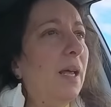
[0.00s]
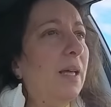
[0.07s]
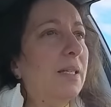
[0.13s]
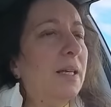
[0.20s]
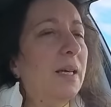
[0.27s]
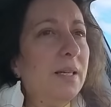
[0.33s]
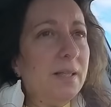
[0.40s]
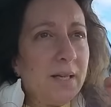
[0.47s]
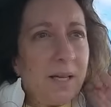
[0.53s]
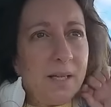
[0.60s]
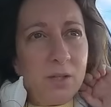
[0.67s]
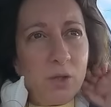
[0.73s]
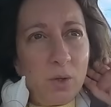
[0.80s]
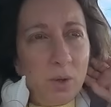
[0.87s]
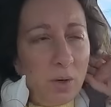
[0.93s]
And I
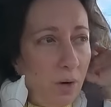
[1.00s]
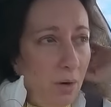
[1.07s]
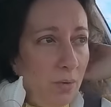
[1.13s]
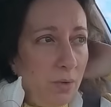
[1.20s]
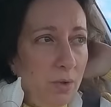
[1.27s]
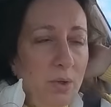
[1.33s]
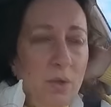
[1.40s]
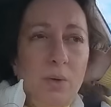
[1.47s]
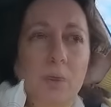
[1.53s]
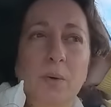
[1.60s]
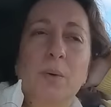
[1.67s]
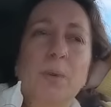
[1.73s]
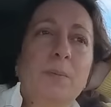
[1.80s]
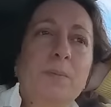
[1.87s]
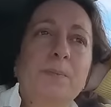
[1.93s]
decided to go
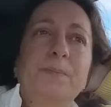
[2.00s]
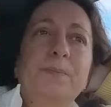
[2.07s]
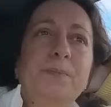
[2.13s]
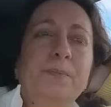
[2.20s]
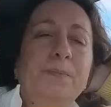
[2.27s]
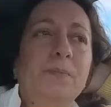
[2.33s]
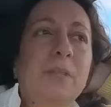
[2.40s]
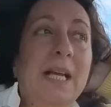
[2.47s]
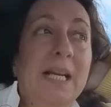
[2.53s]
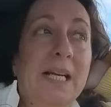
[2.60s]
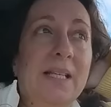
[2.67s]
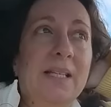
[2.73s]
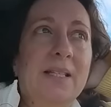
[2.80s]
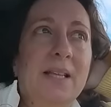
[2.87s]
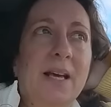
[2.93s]
to
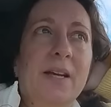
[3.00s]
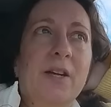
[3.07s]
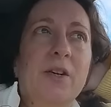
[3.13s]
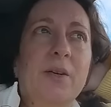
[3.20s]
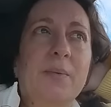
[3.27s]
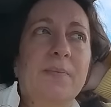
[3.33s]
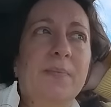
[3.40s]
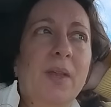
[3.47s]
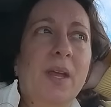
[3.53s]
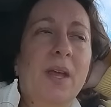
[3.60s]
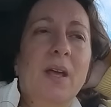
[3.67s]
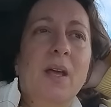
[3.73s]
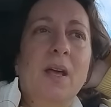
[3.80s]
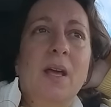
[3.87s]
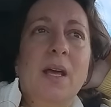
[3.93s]
Canadian Tire
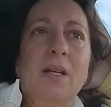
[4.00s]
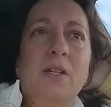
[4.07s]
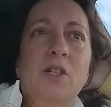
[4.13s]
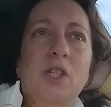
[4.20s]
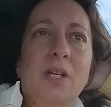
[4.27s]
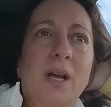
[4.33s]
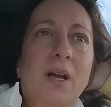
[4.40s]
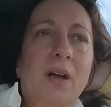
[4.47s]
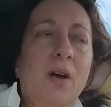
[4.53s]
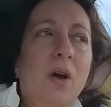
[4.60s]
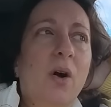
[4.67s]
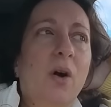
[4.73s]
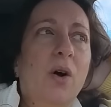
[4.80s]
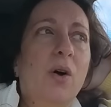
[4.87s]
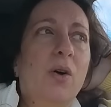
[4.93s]
and check
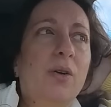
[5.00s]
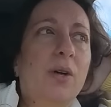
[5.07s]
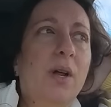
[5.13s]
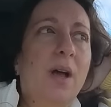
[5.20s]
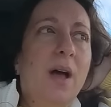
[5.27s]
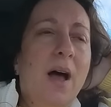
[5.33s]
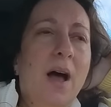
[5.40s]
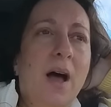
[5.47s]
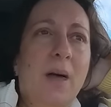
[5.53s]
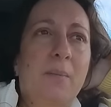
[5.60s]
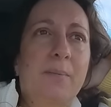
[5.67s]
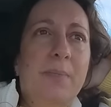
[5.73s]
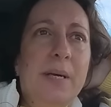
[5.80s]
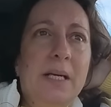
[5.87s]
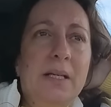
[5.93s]
on a
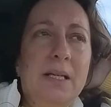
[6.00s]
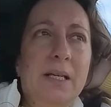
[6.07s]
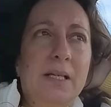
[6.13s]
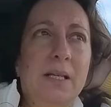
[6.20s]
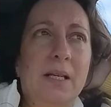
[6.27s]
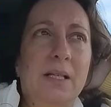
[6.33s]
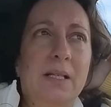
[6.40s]
picnic